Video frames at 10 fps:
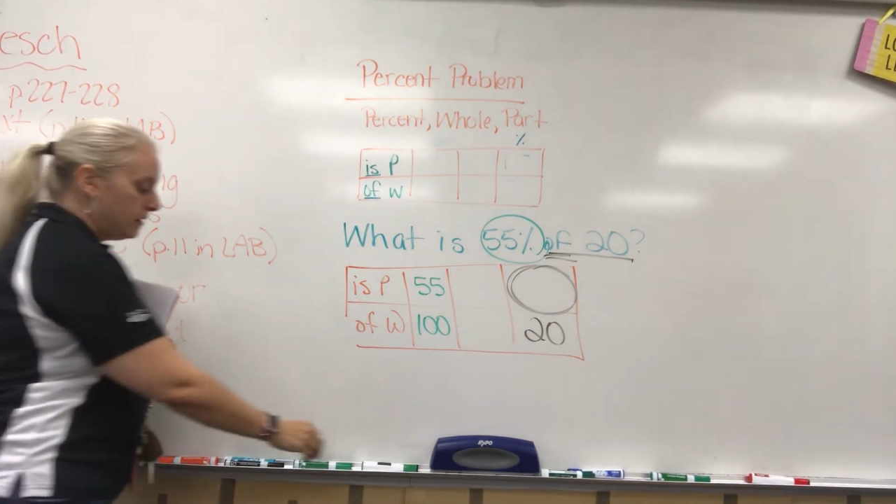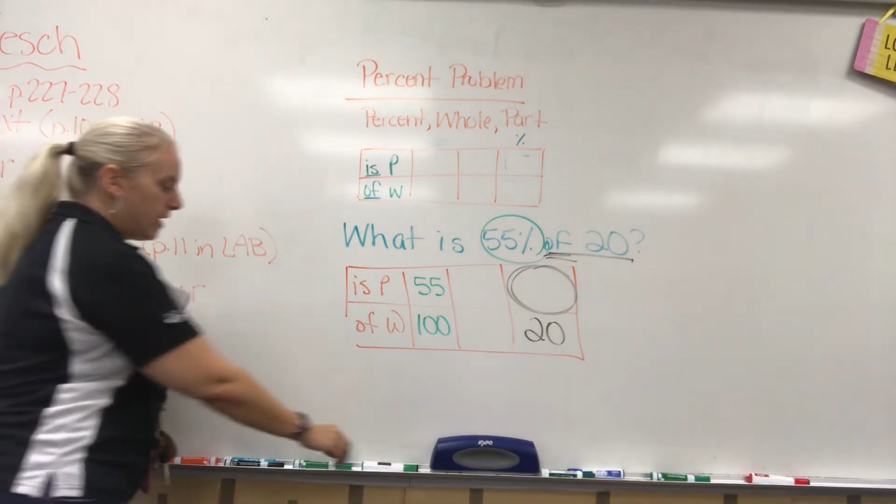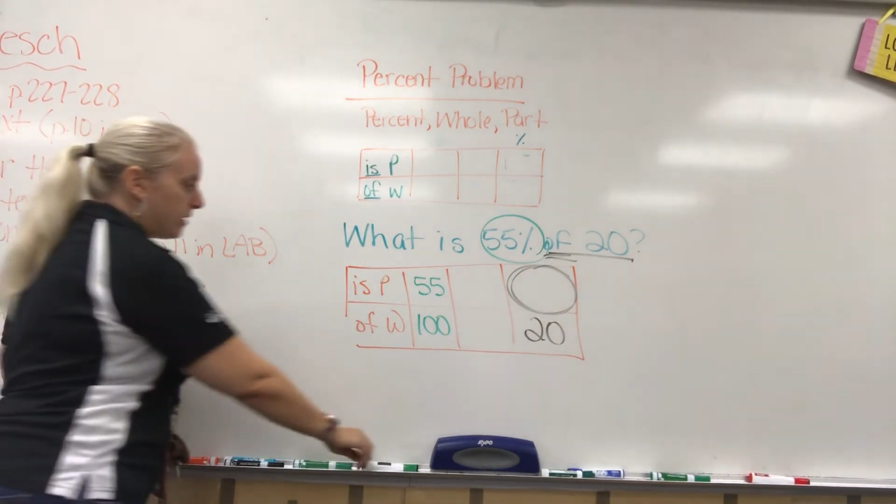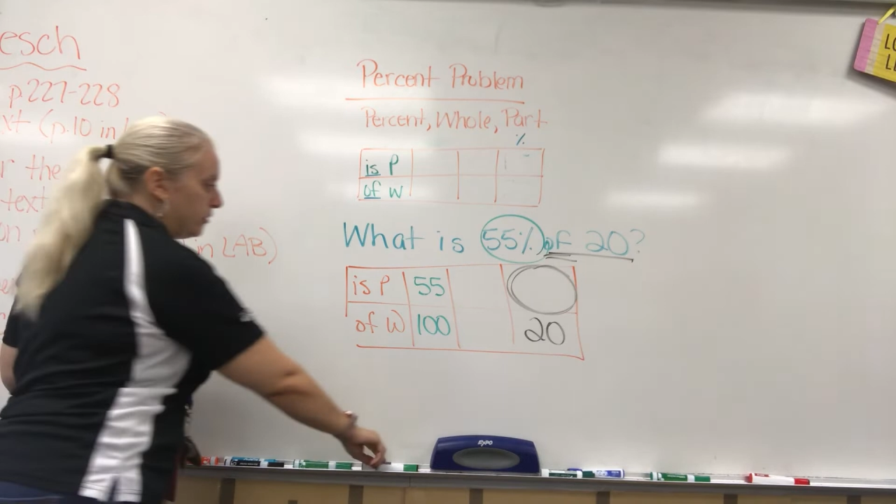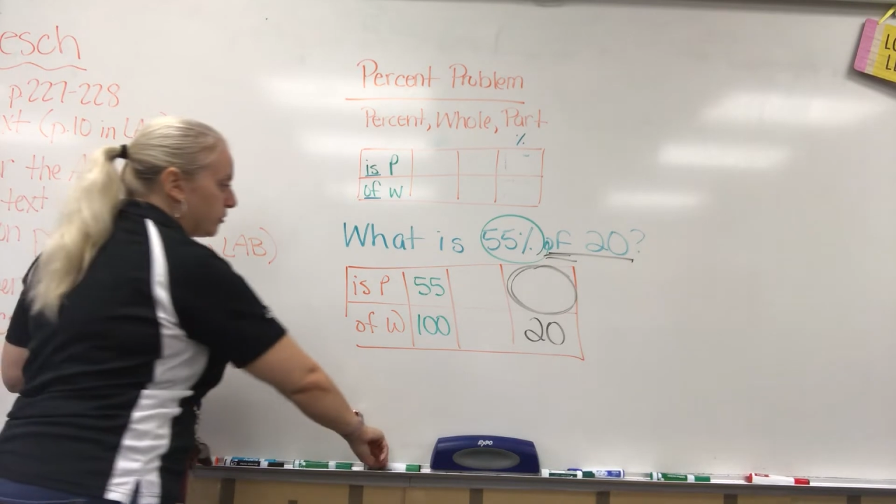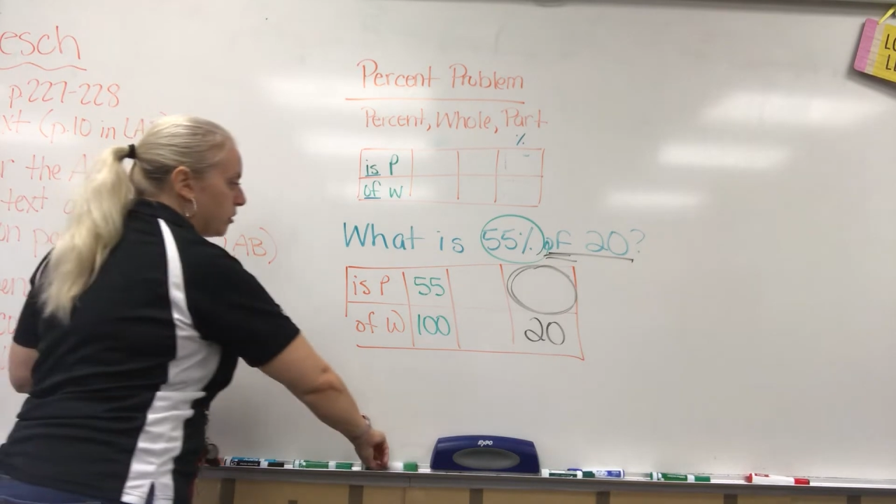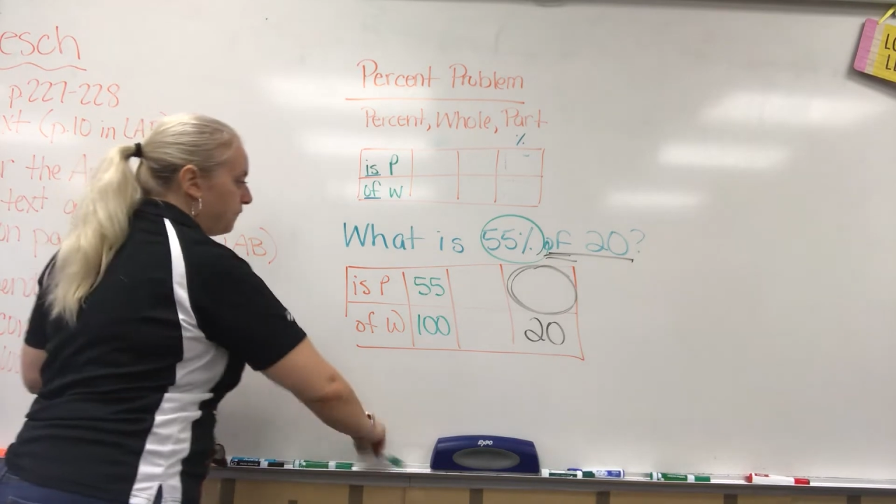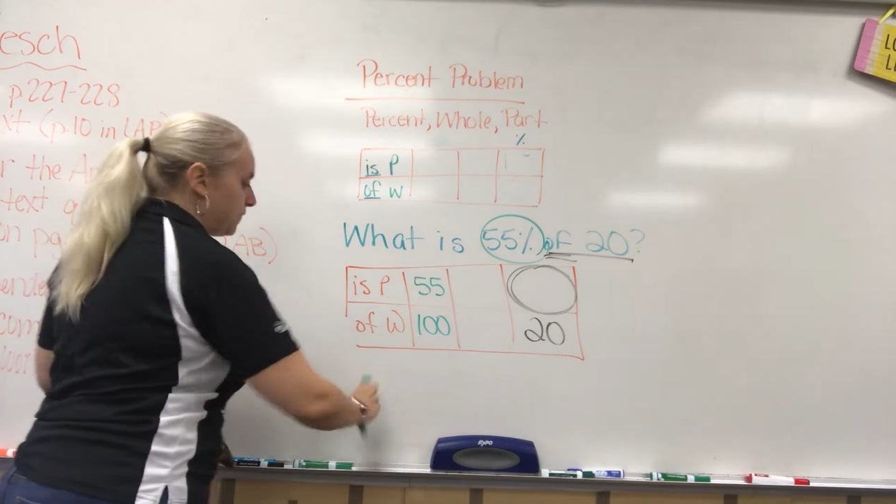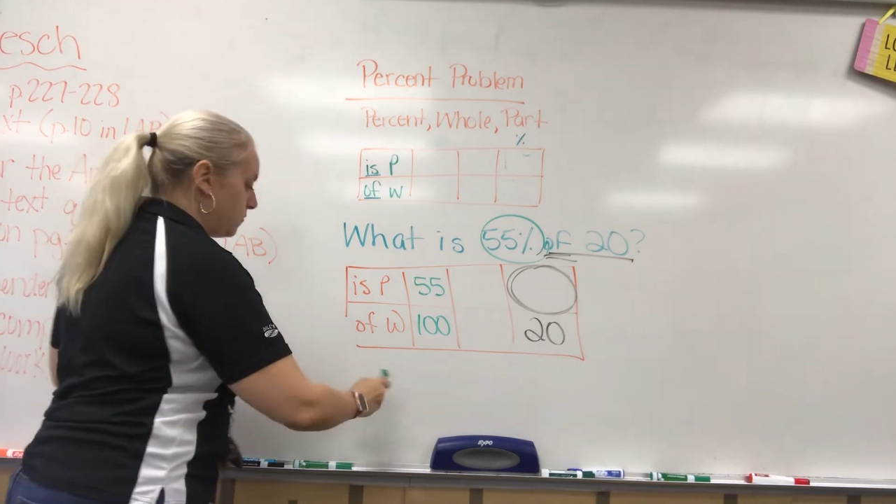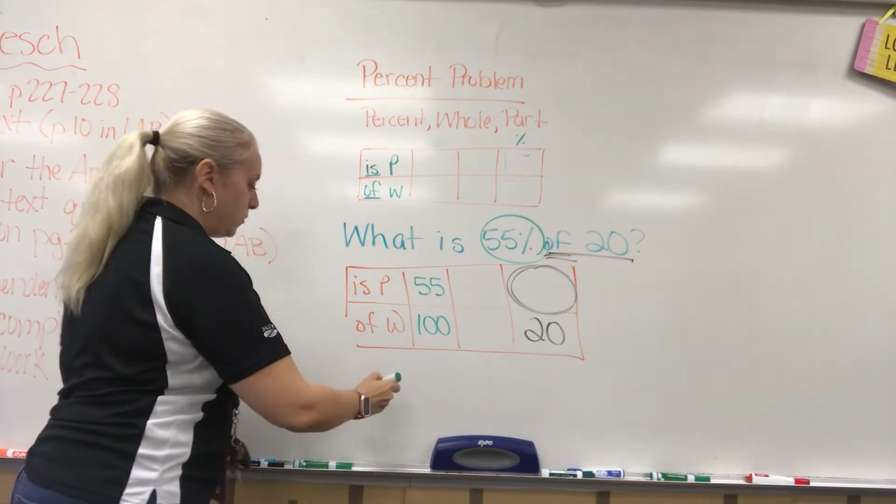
How do you go from